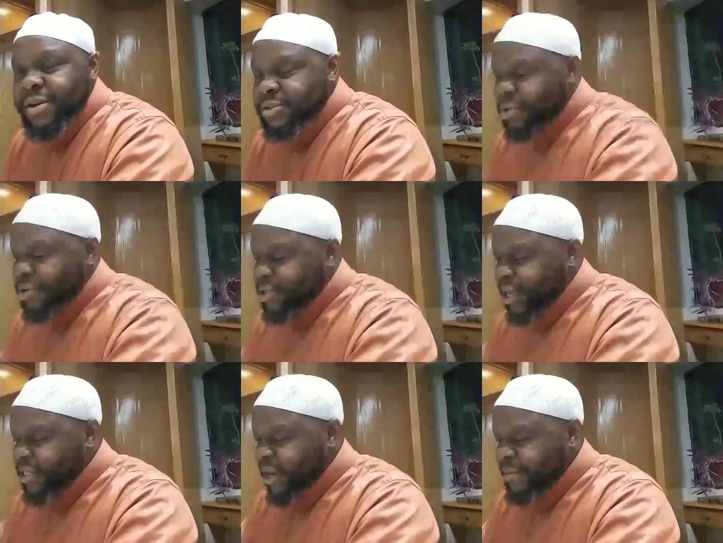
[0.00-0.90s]
So those
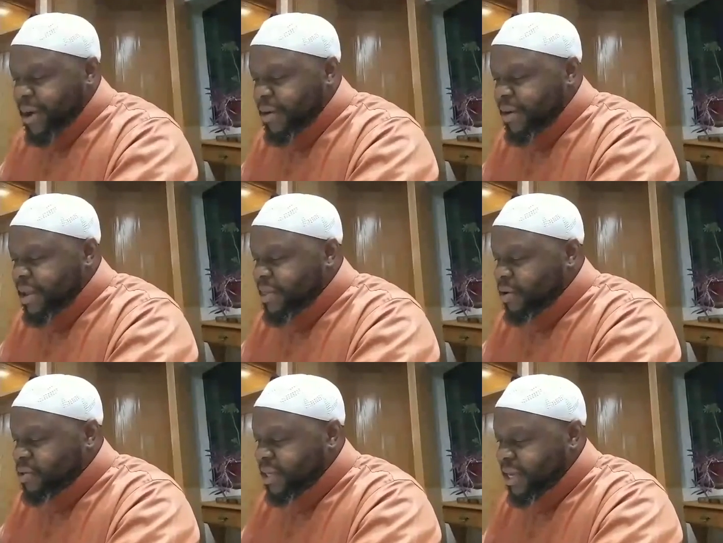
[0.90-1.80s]
things that are apparent and
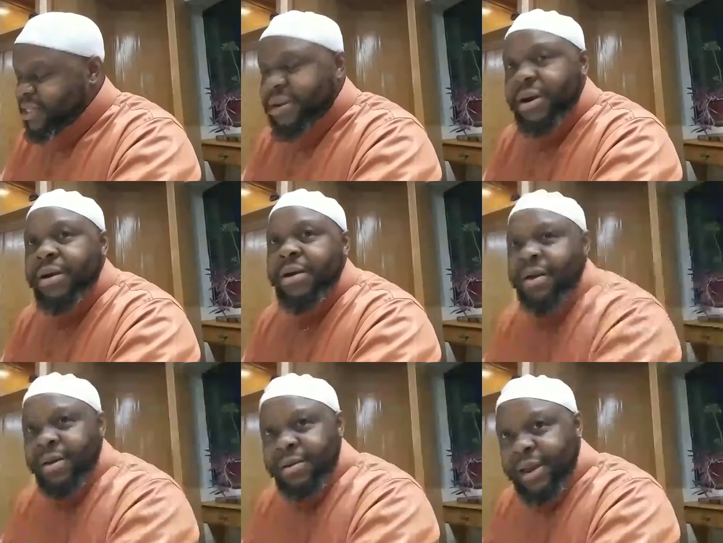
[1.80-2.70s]
those things that are
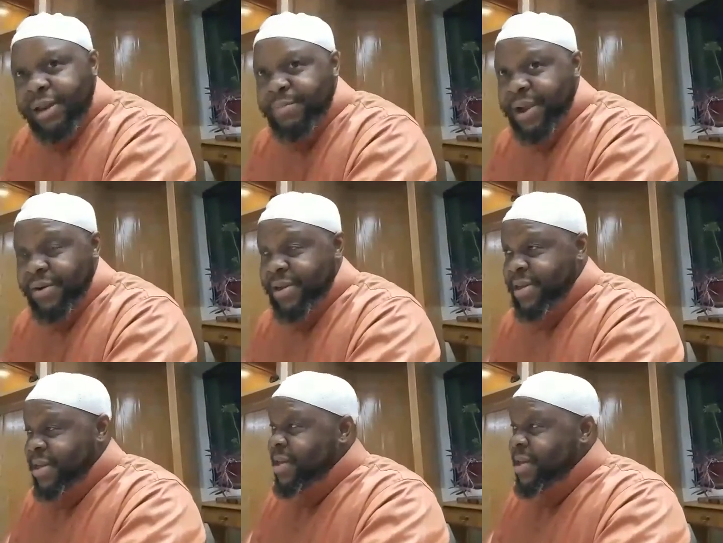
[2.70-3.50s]
not apparent.